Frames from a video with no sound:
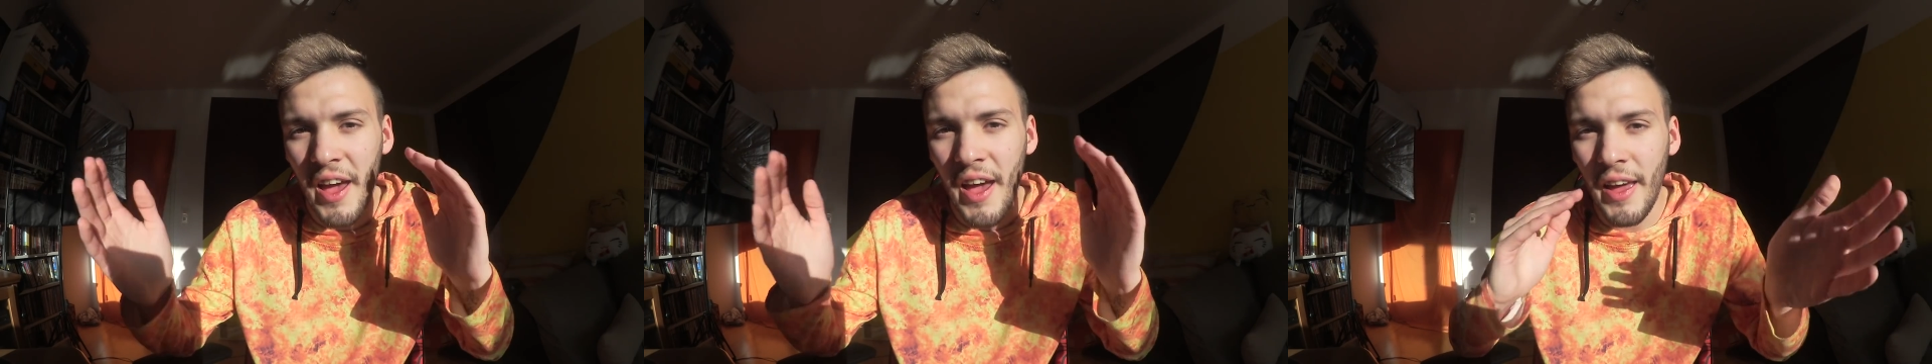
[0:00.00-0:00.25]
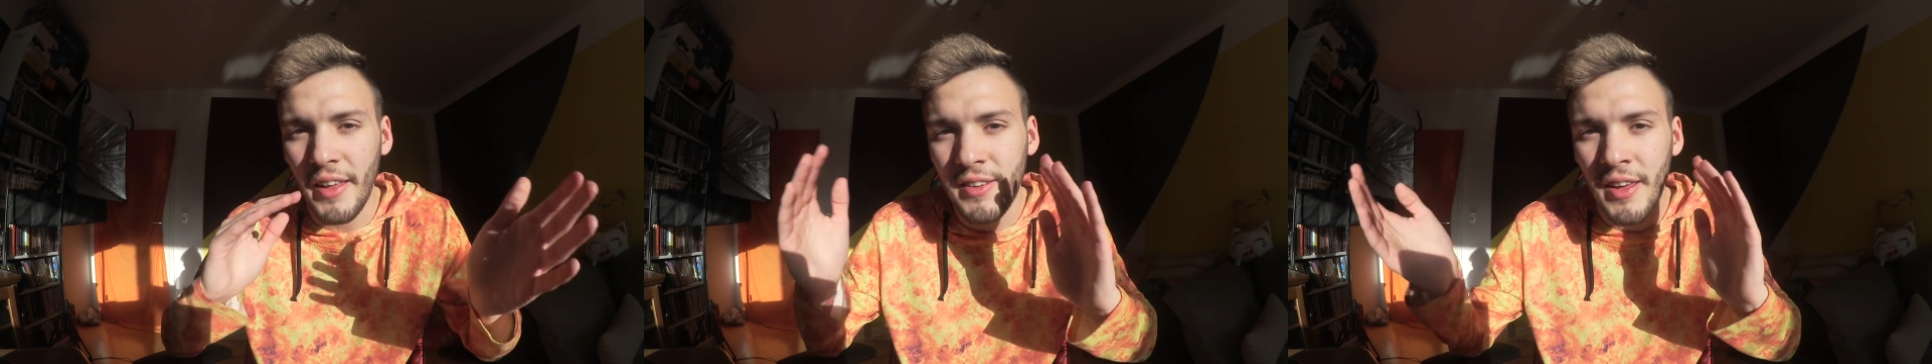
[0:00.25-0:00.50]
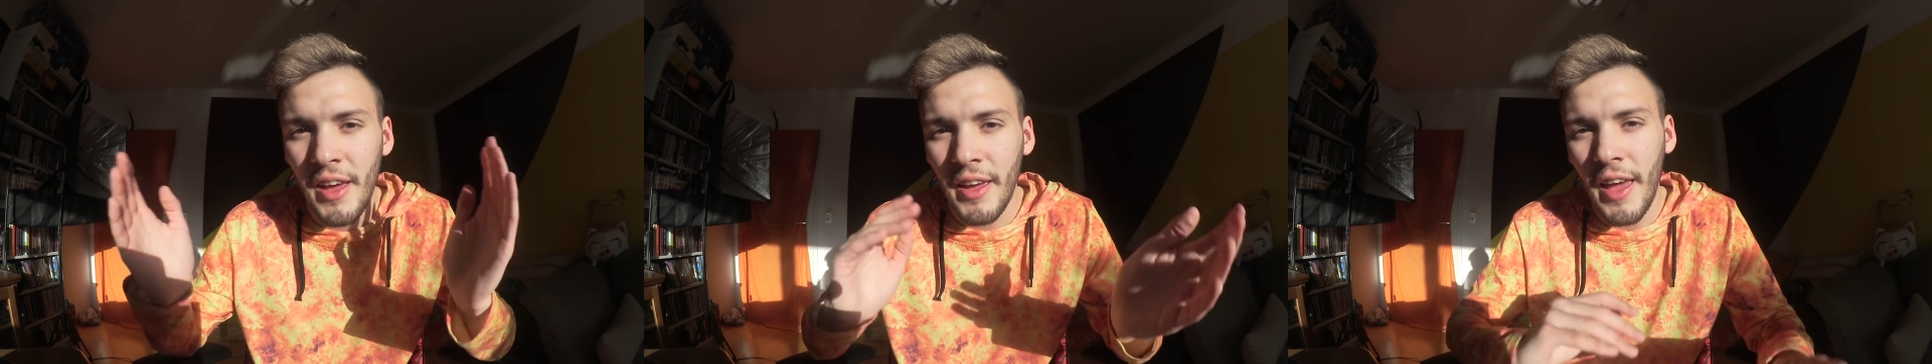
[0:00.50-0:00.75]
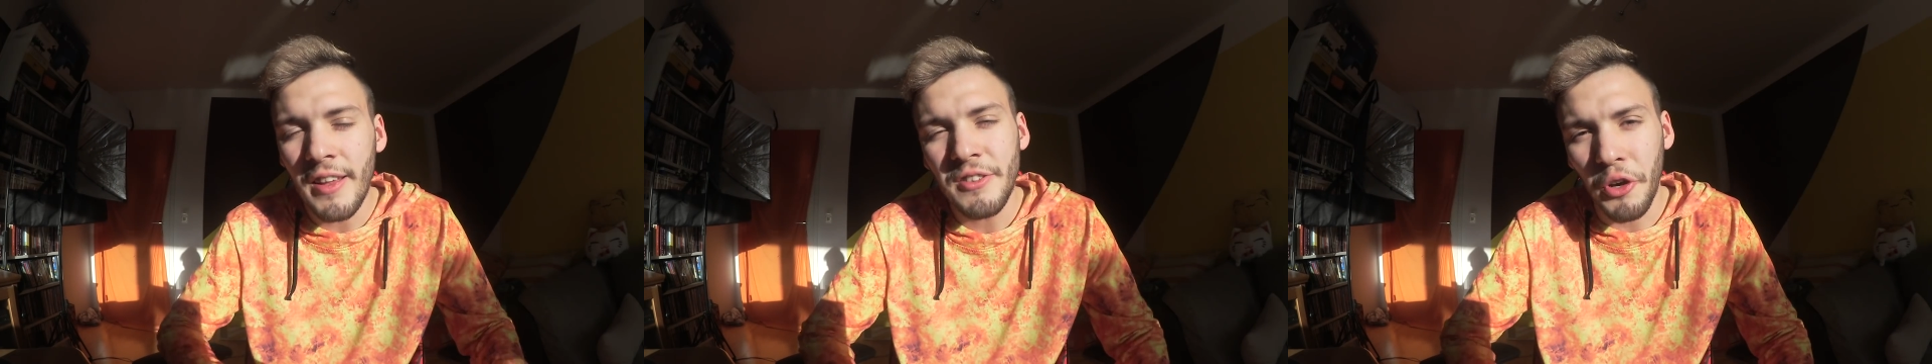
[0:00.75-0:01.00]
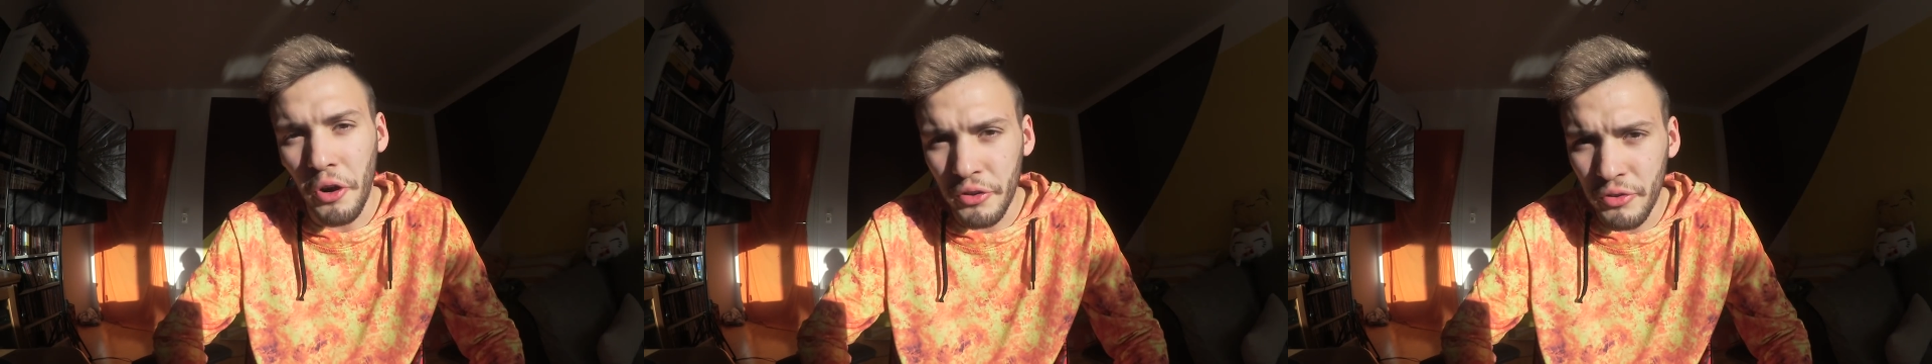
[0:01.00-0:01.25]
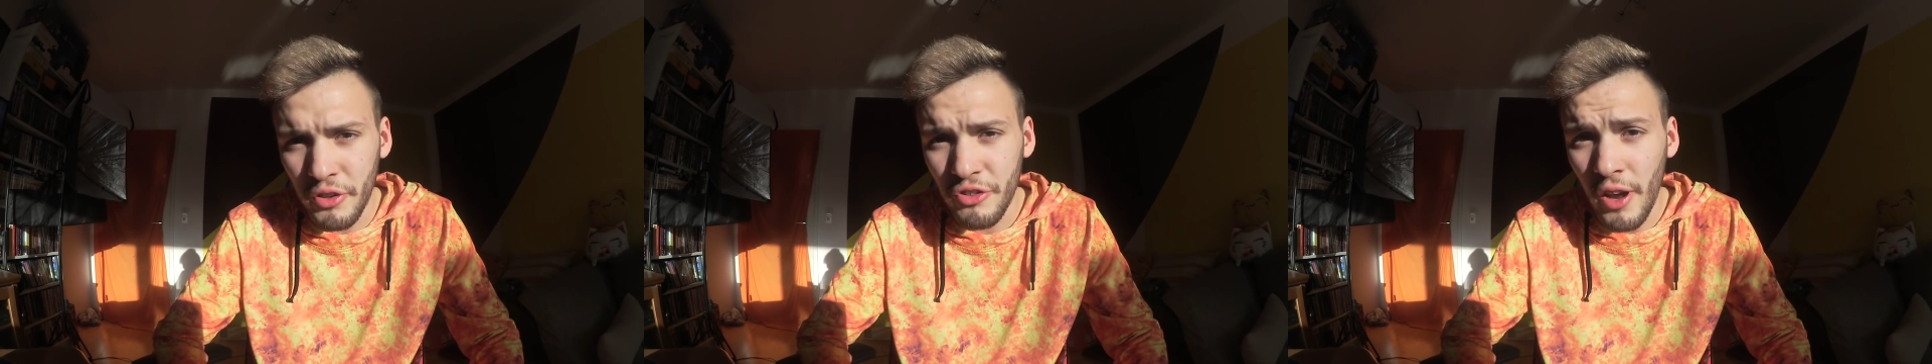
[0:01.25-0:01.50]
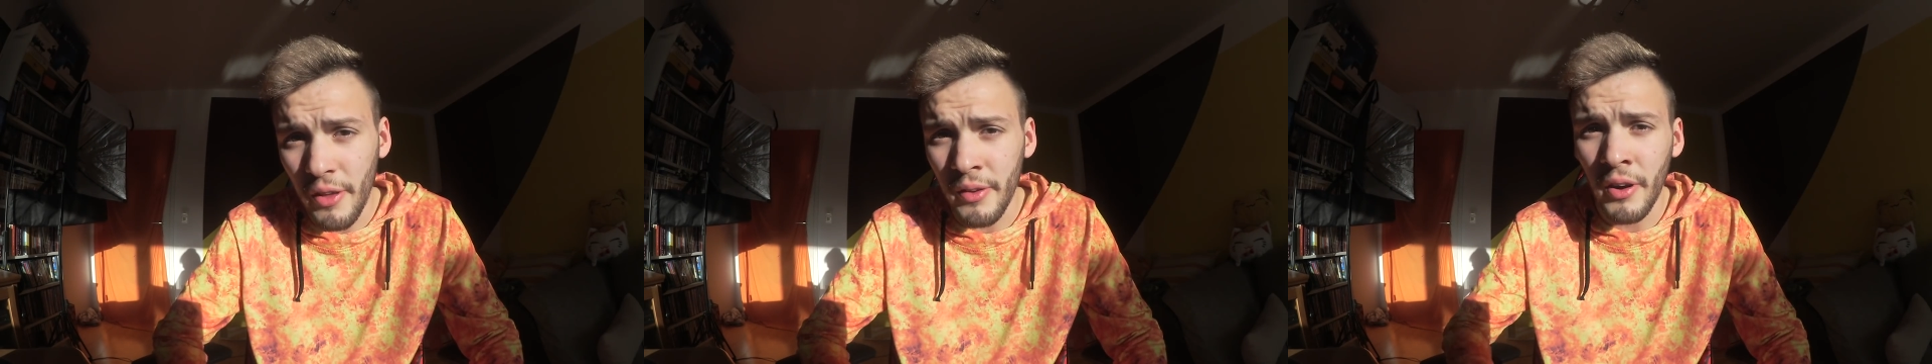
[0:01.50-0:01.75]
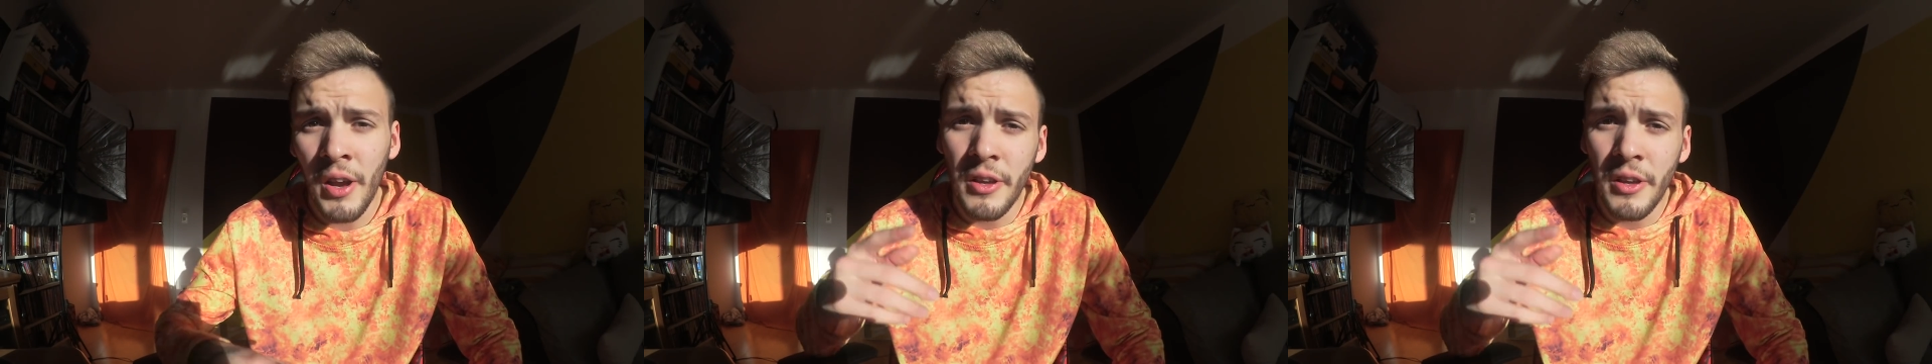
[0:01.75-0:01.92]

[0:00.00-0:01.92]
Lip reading: and can talk to each other.